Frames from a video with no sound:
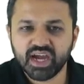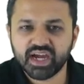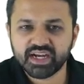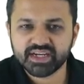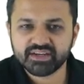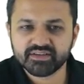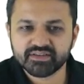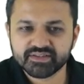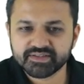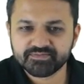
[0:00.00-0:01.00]
and
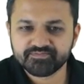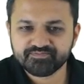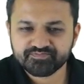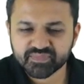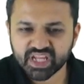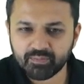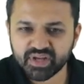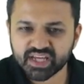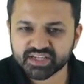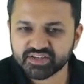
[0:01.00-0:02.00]
uh,
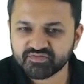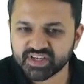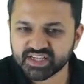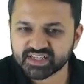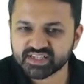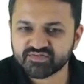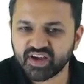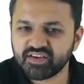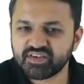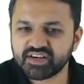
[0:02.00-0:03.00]
application fees is
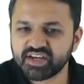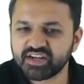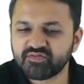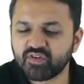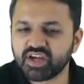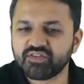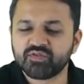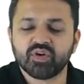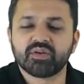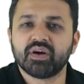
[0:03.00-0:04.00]
five hundred. If
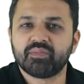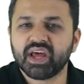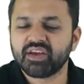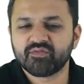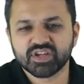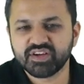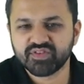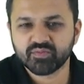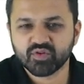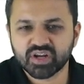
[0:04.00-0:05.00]
you are applying for the
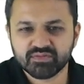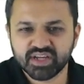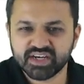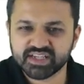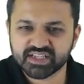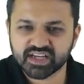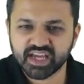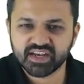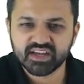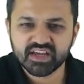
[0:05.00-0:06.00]
different program, then it is
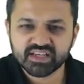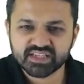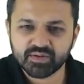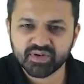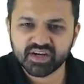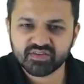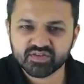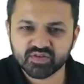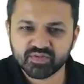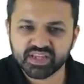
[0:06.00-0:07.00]
again separate
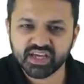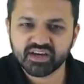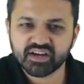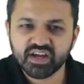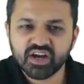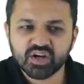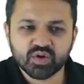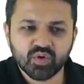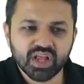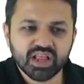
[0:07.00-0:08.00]
should be there.
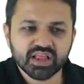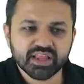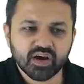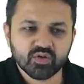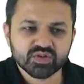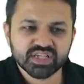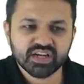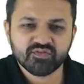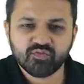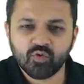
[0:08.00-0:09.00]
twelve
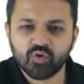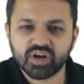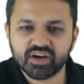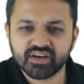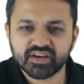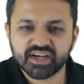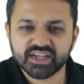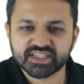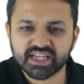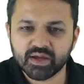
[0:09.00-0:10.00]
thousand four
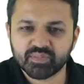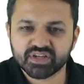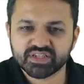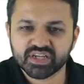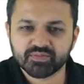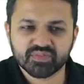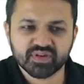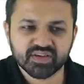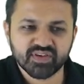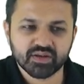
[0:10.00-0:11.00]
hundred stipendship
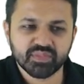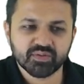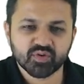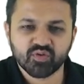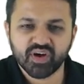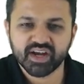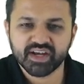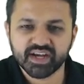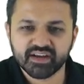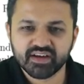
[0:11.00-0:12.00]
will be
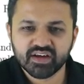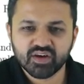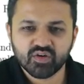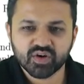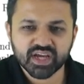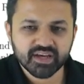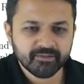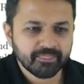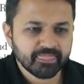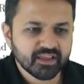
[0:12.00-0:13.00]
provided.
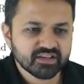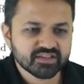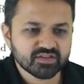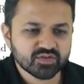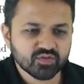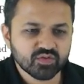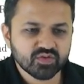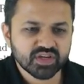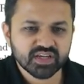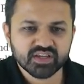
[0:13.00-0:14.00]
Okay, so
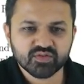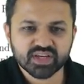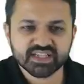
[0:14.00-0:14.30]
here you can